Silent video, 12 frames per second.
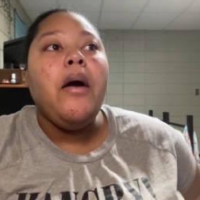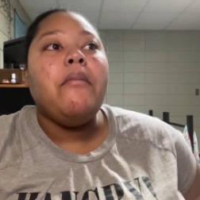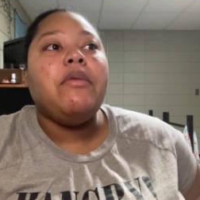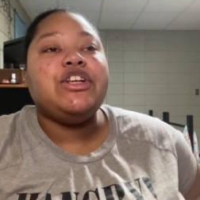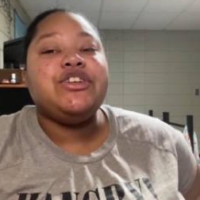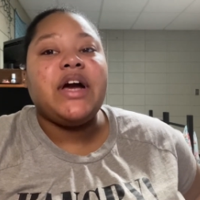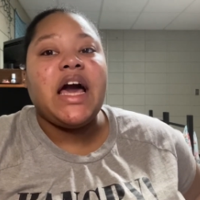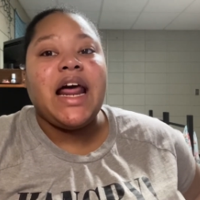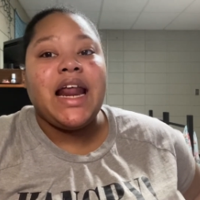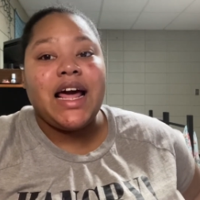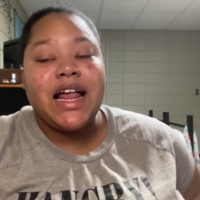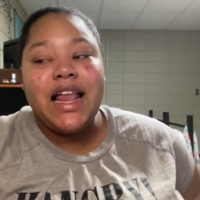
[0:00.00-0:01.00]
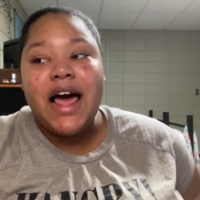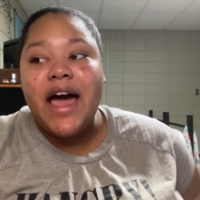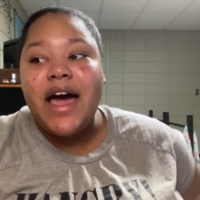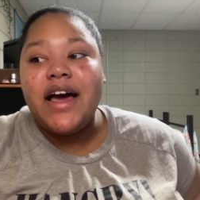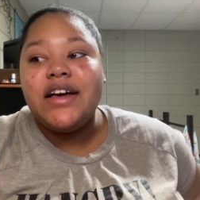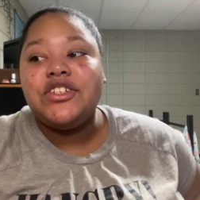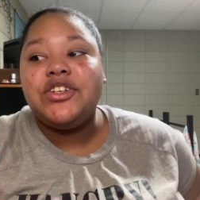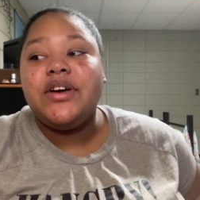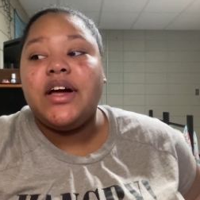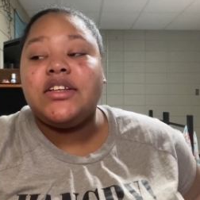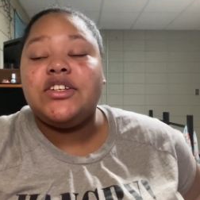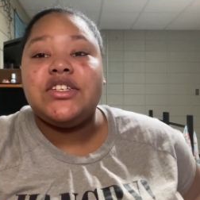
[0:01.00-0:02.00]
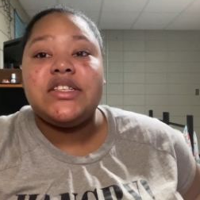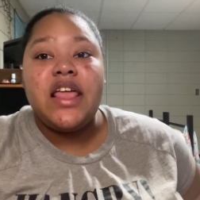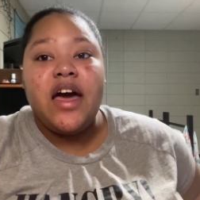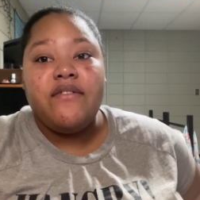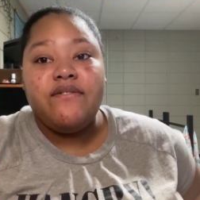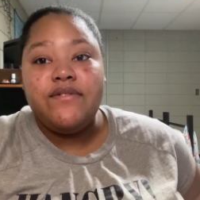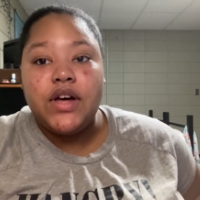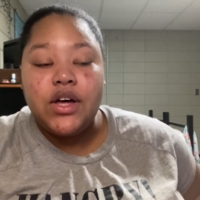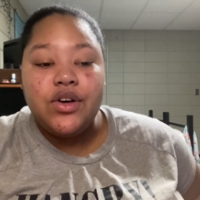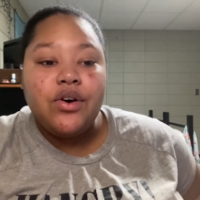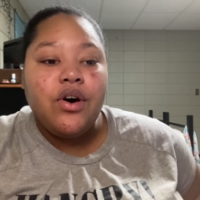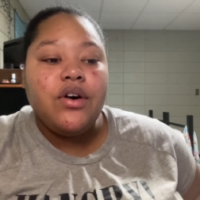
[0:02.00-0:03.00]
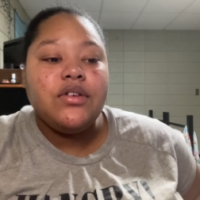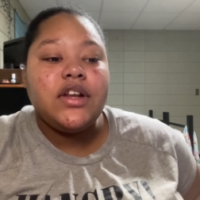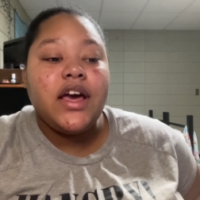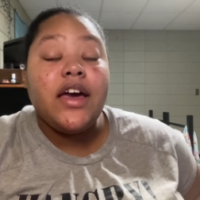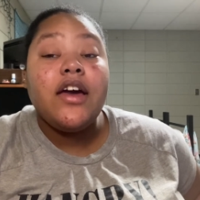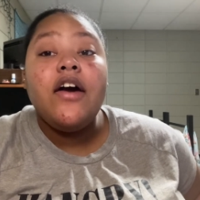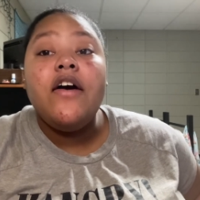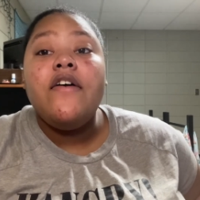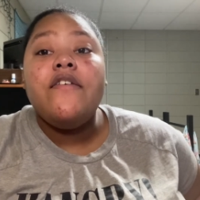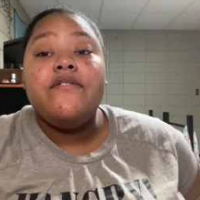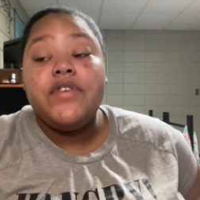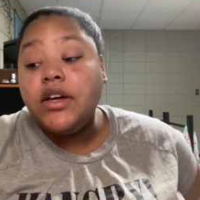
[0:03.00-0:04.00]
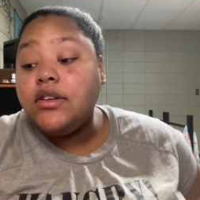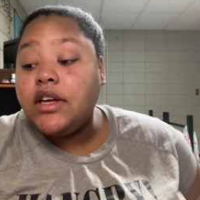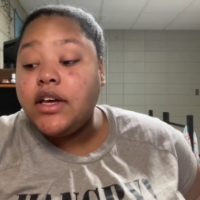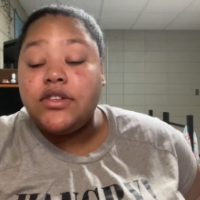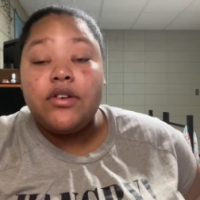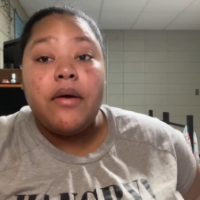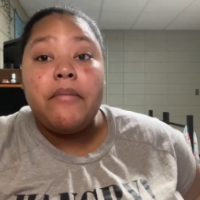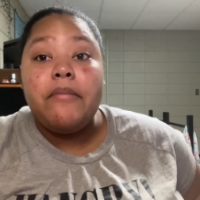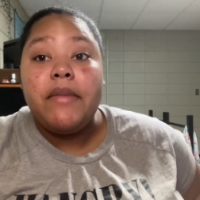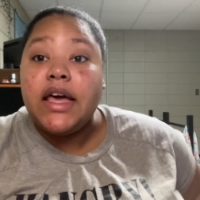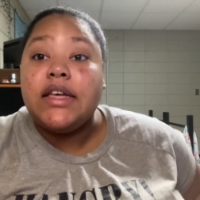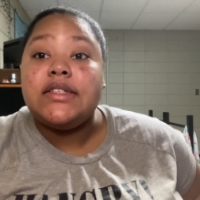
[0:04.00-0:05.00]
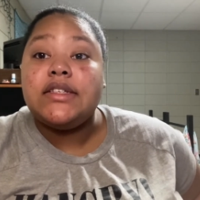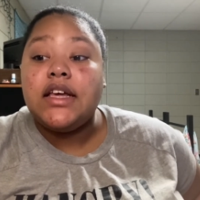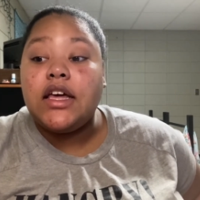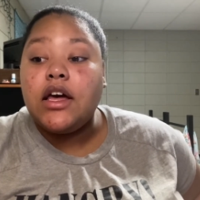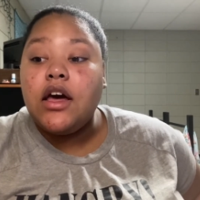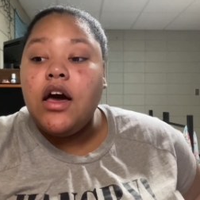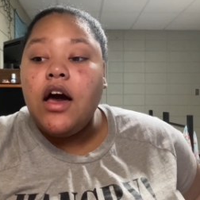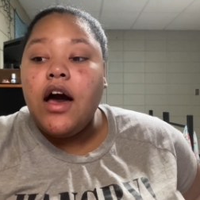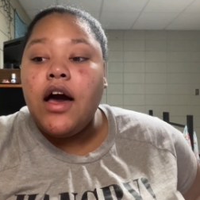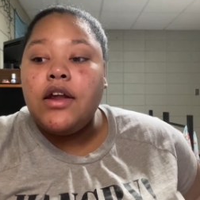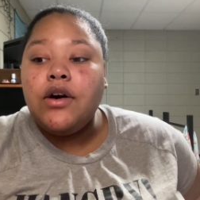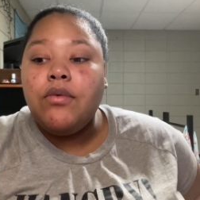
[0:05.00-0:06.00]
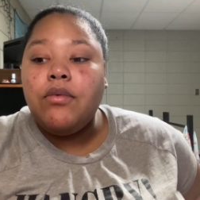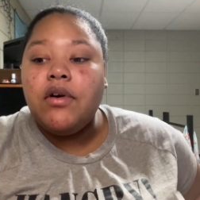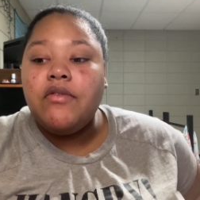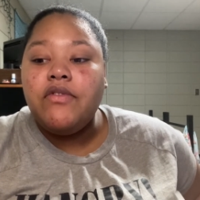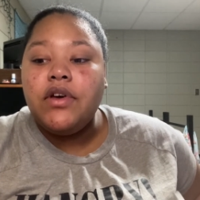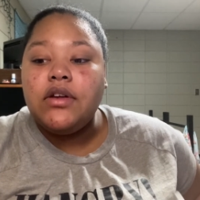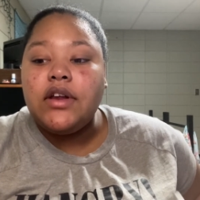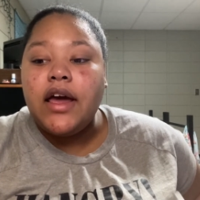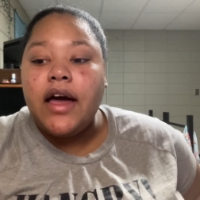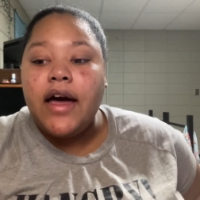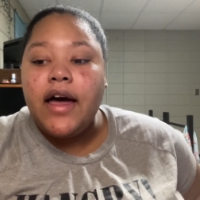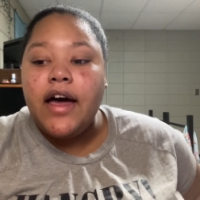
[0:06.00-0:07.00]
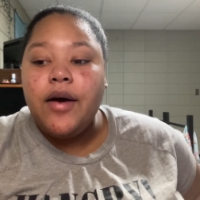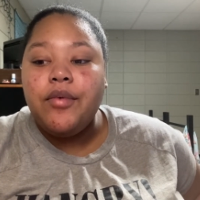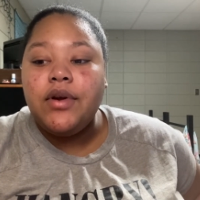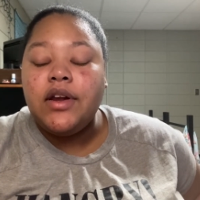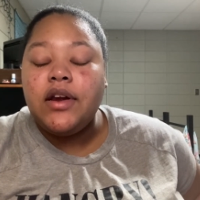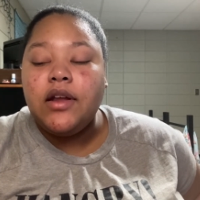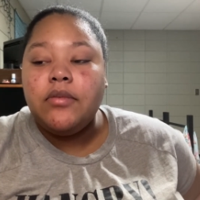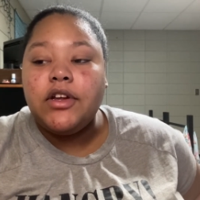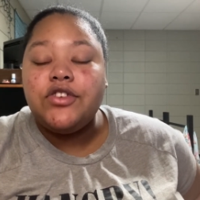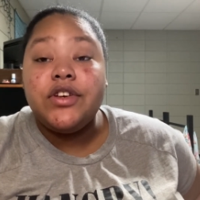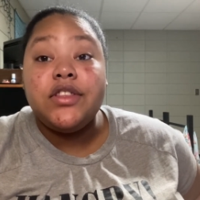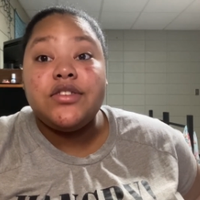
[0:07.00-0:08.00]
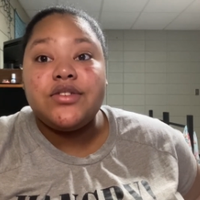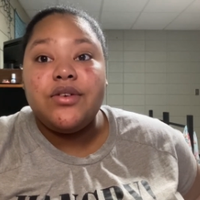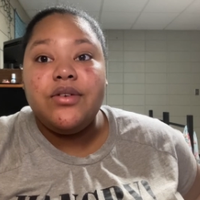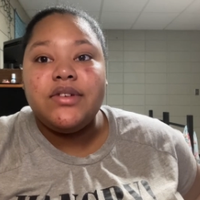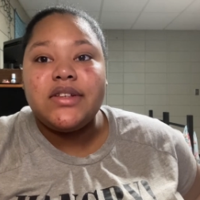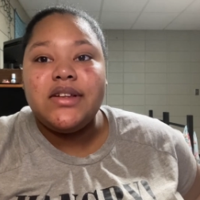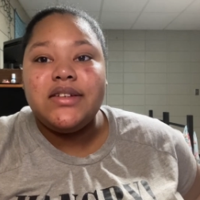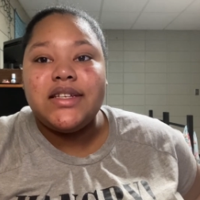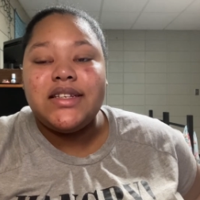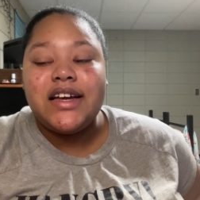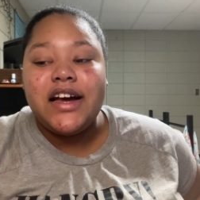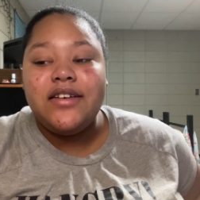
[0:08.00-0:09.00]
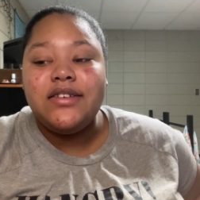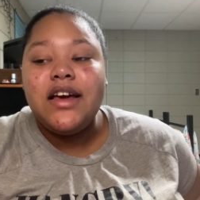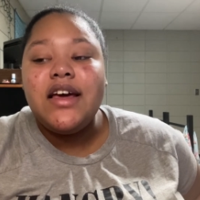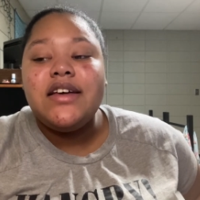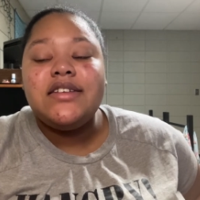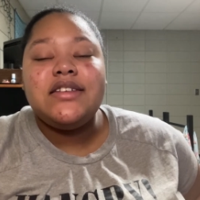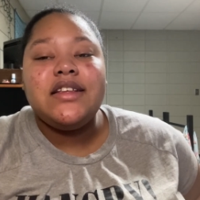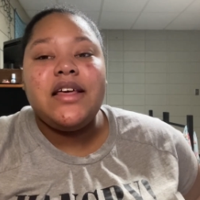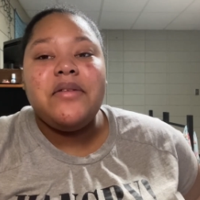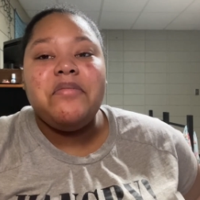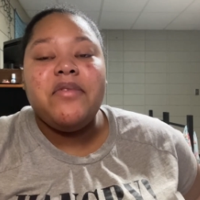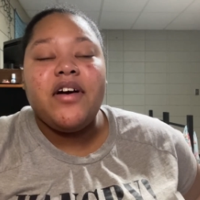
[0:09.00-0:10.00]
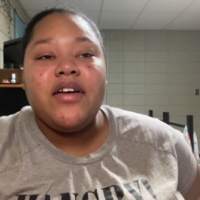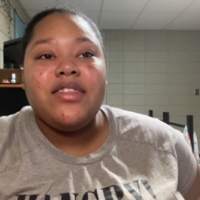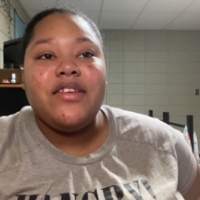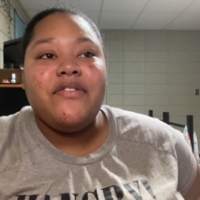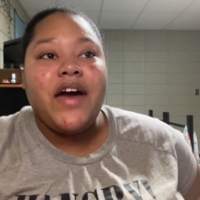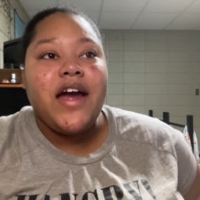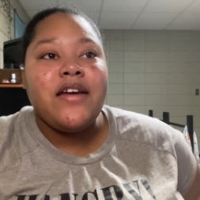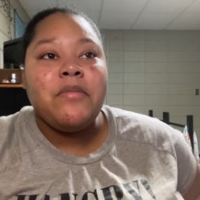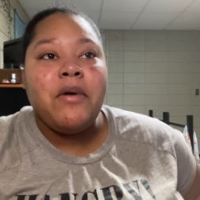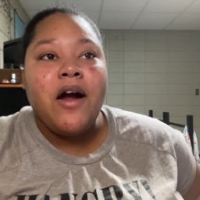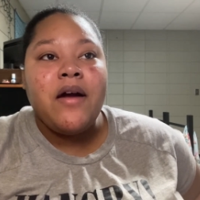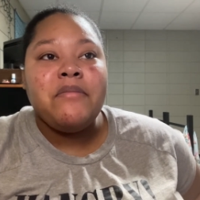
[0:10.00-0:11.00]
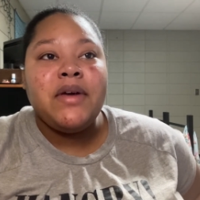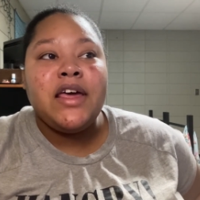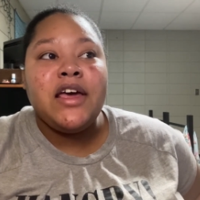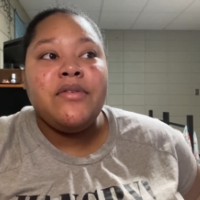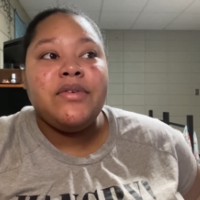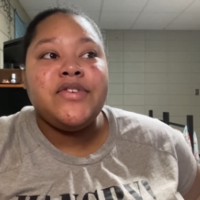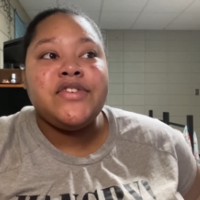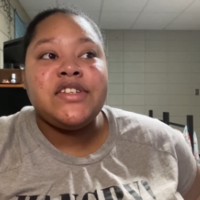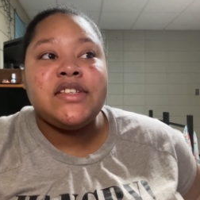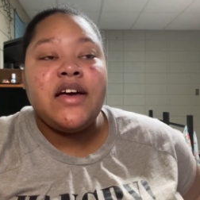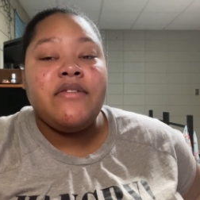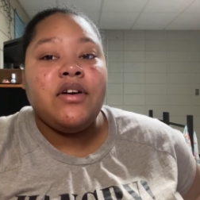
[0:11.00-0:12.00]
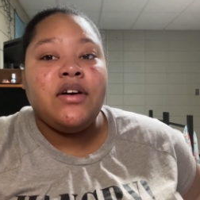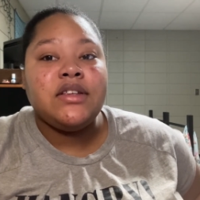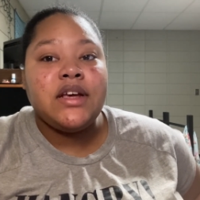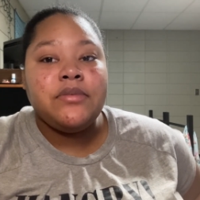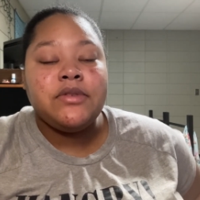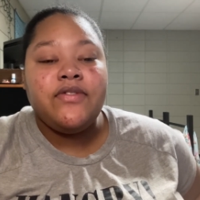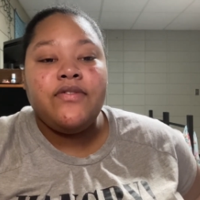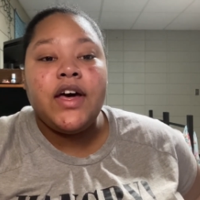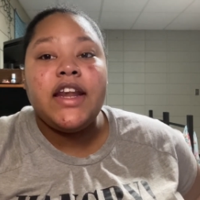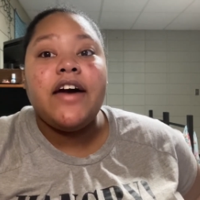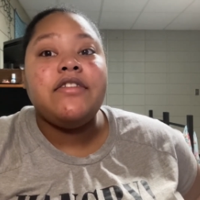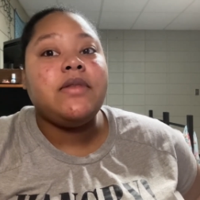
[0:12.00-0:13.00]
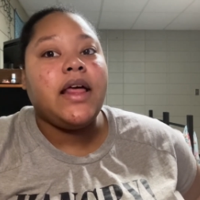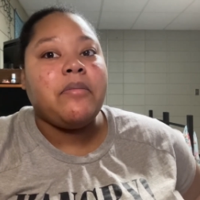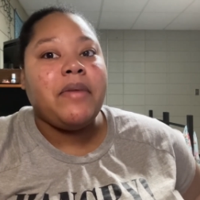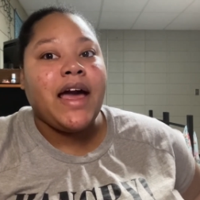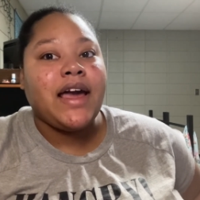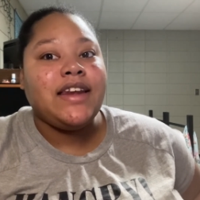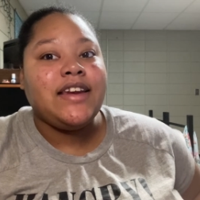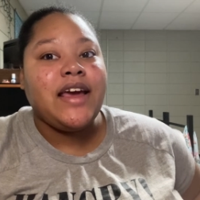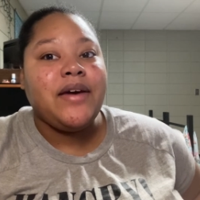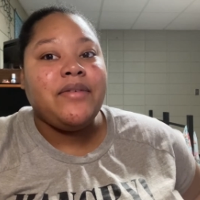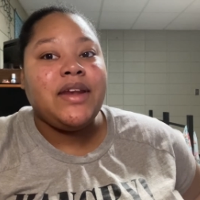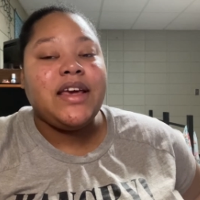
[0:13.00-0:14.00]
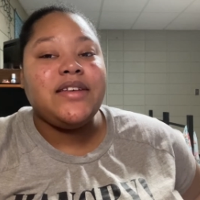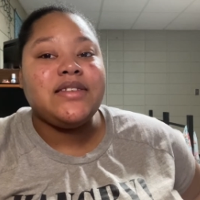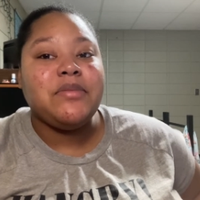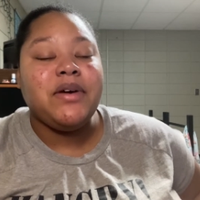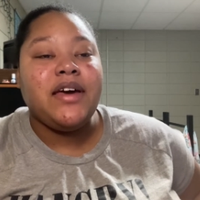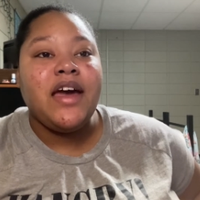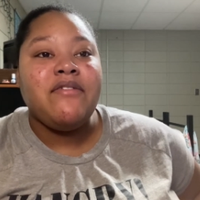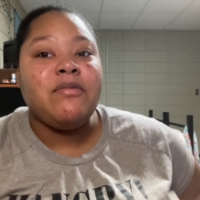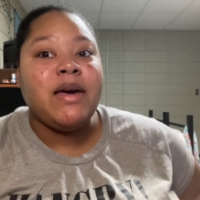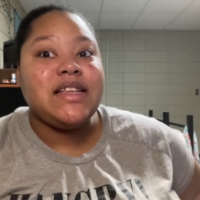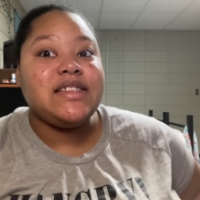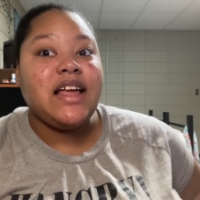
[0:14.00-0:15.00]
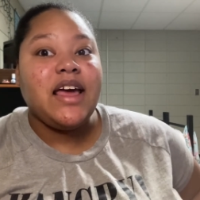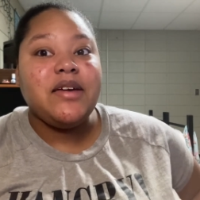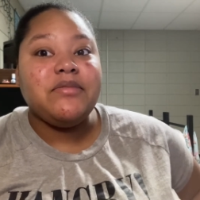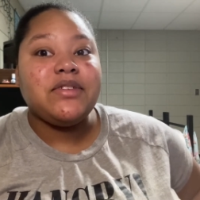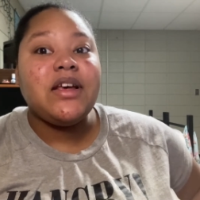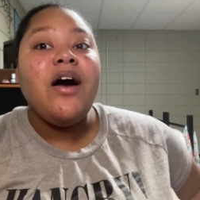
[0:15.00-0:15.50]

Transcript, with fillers: but you got out of class, you got to just have fun all day. Field days are amazing. I know one field day I had in elementary, the school was closing down, so they brought the fire department, and we were just having all types of fun. That was like back in the day when they used to put everybody's names